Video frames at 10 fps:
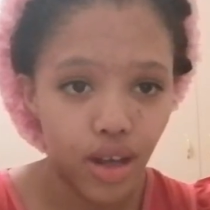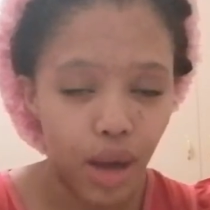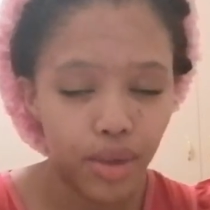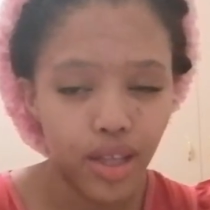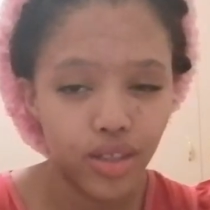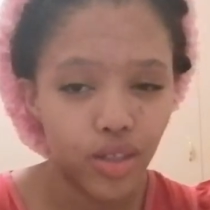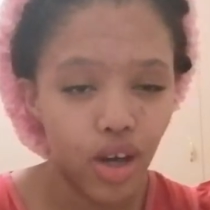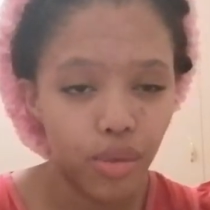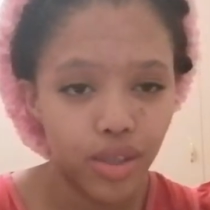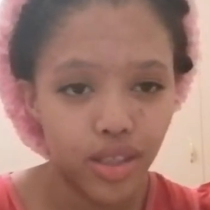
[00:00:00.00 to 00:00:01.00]
I mean, there's the
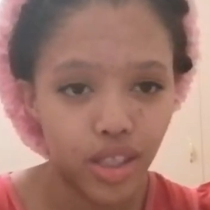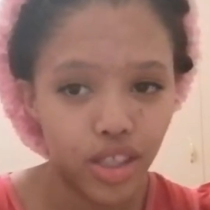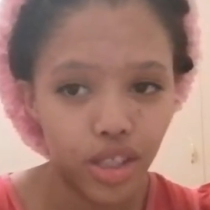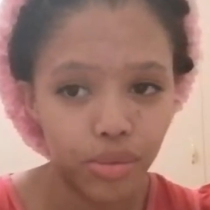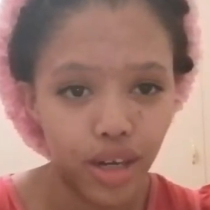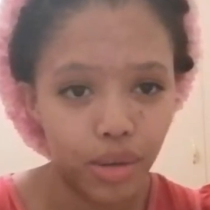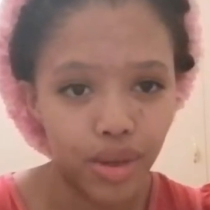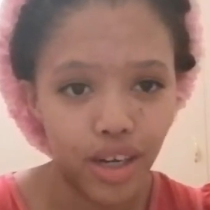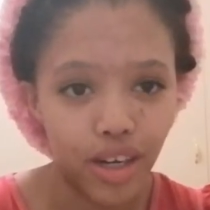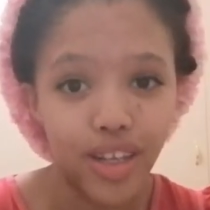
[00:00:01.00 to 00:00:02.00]
comment section, but I
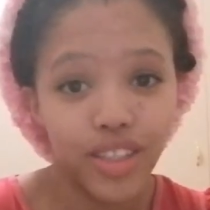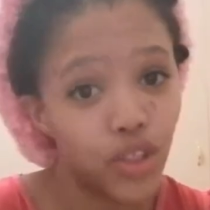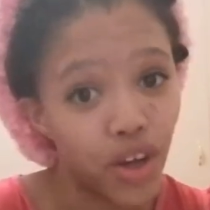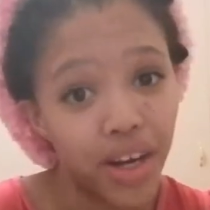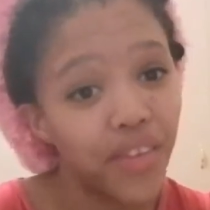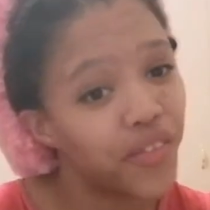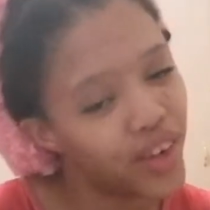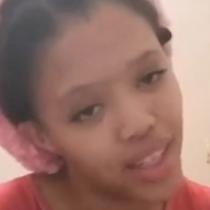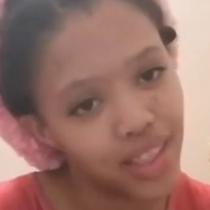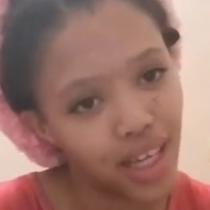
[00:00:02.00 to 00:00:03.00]
mean, it's not in
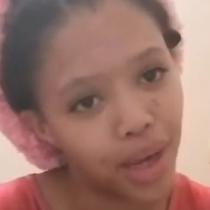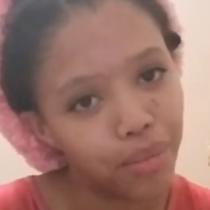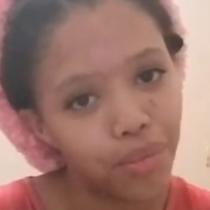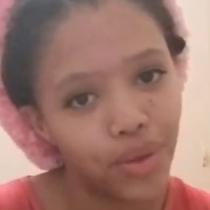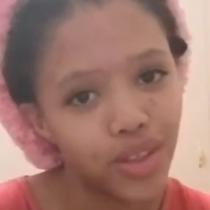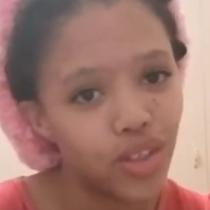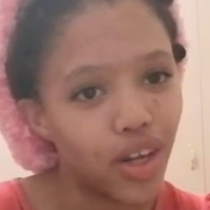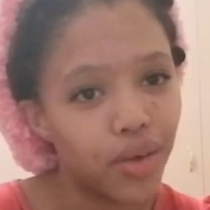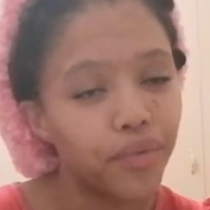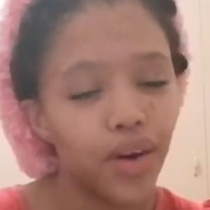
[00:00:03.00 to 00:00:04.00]
real time. It's
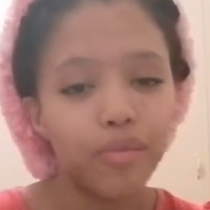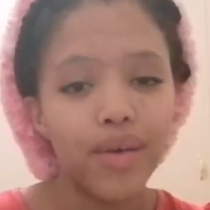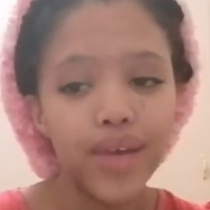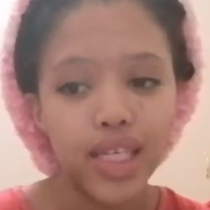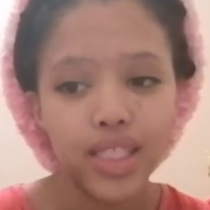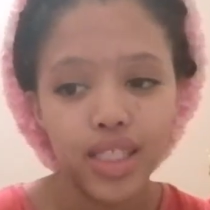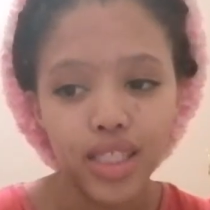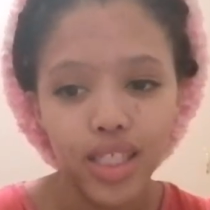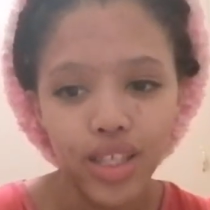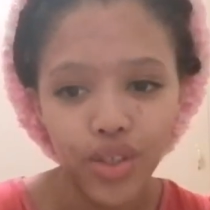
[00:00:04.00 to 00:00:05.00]
not in front of my face,
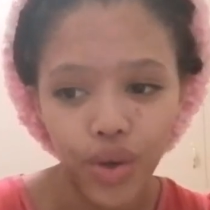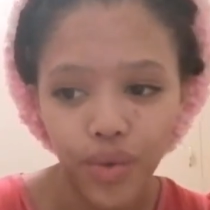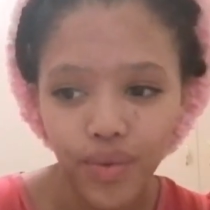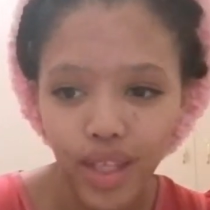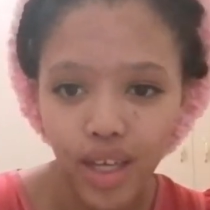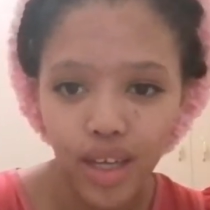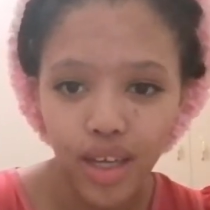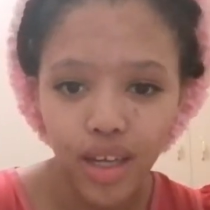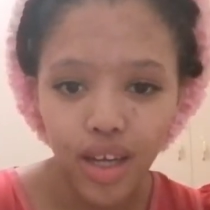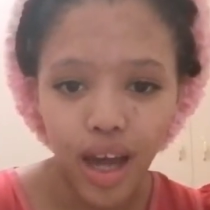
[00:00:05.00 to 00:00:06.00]
you know?
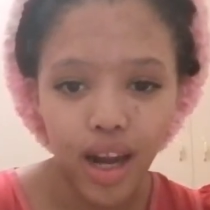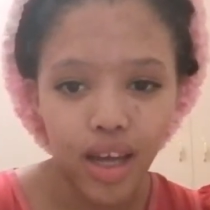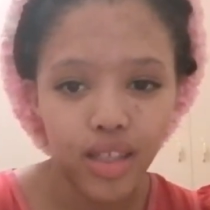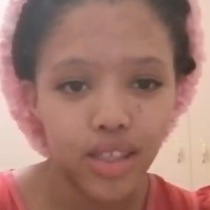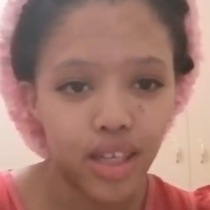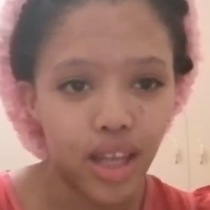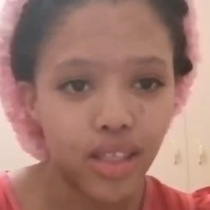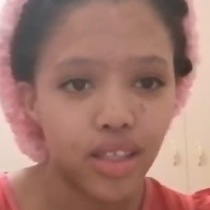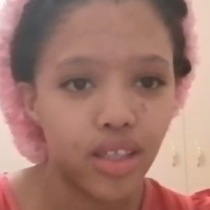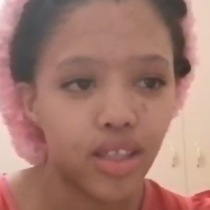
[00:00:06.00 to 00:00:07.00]
And I guess that
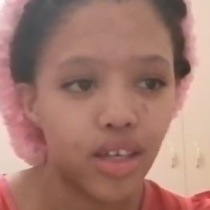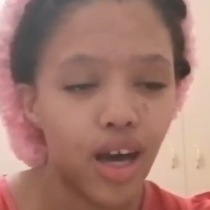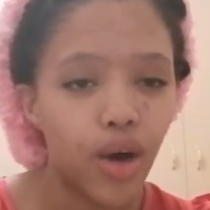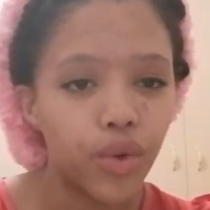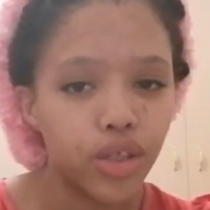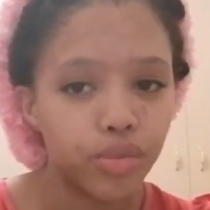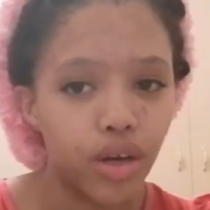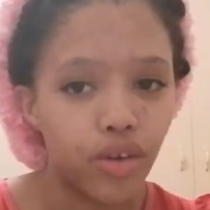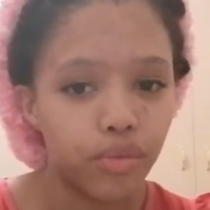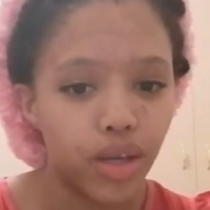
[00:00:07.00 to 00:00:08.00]
that's the, the cowardice
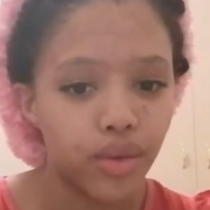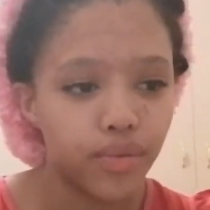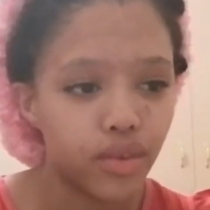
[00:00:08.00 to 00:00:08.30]
part of me,